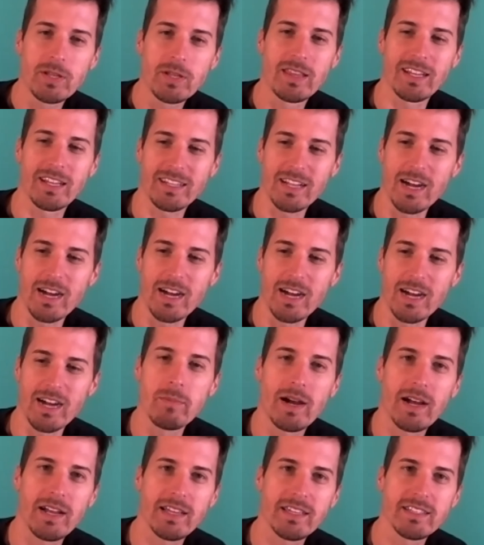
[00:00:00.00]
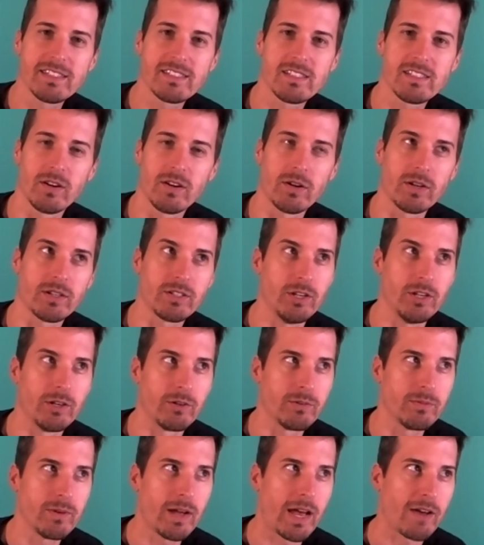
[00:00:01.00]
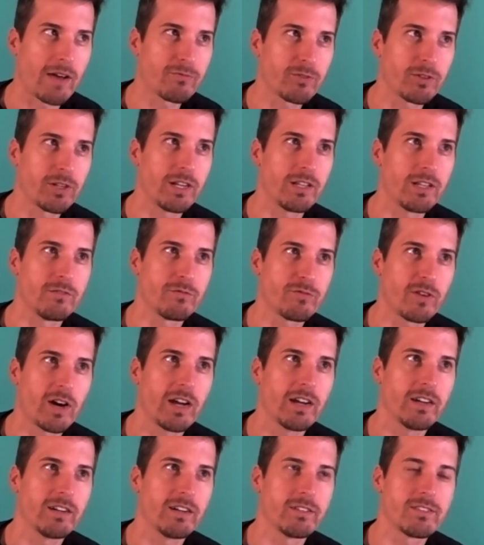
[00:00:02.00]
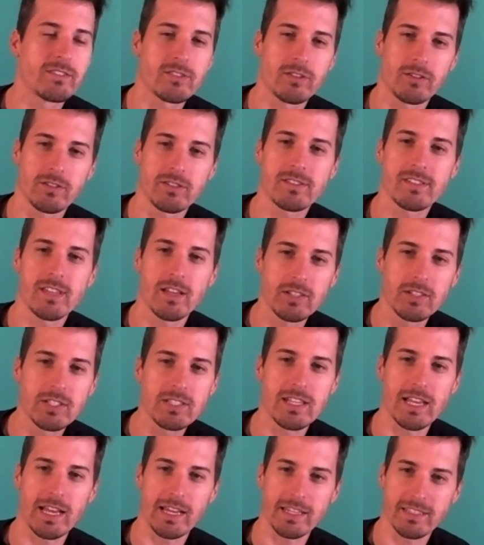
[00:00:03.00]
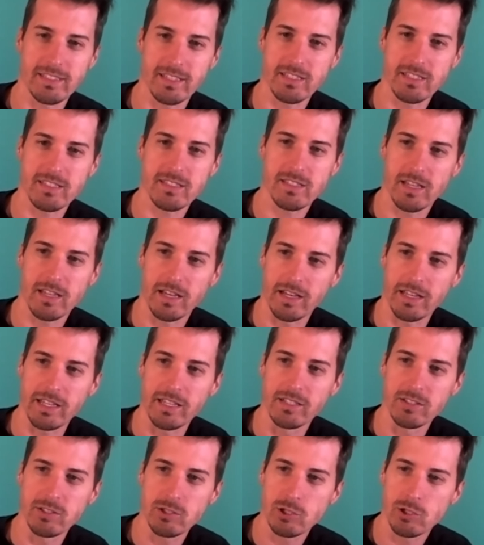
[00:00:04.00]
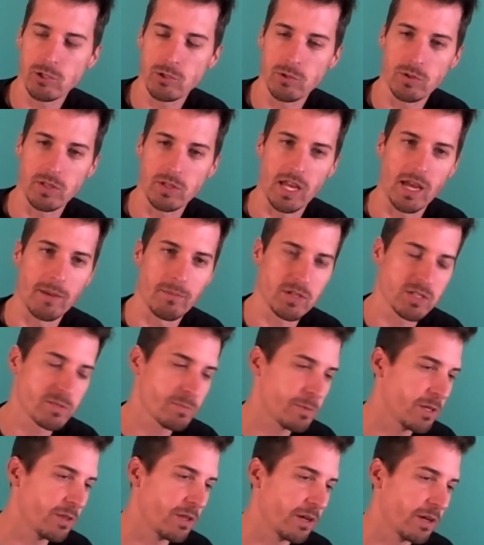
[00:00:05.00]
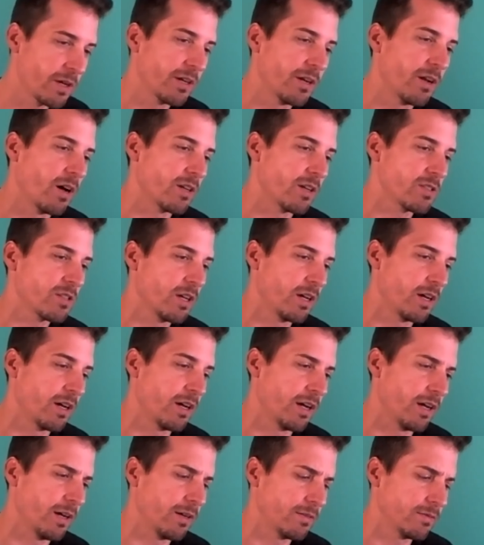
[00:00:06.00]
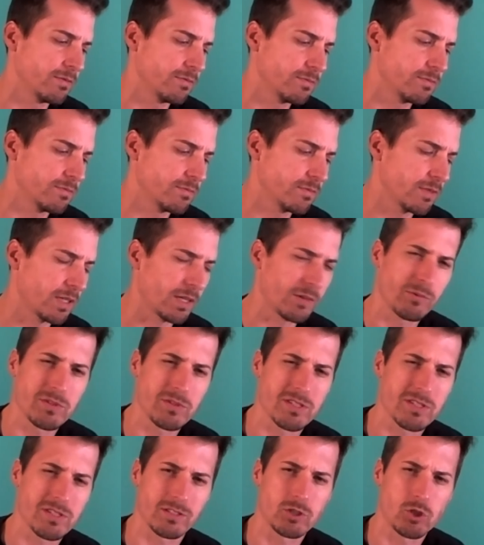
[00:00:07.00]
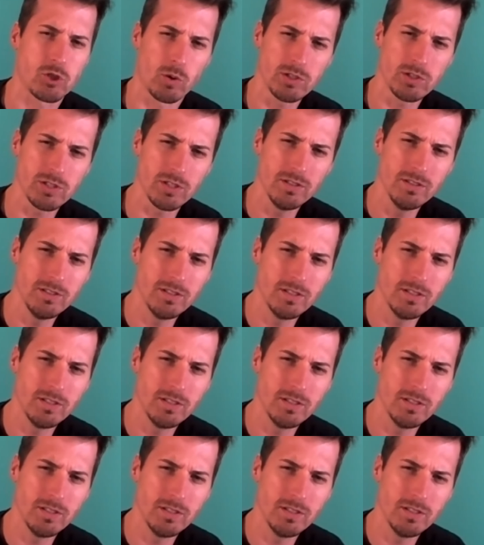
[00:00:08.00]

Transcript: that compromised or, after getting fired, started selling his access into the MSP there in, was it Georgia?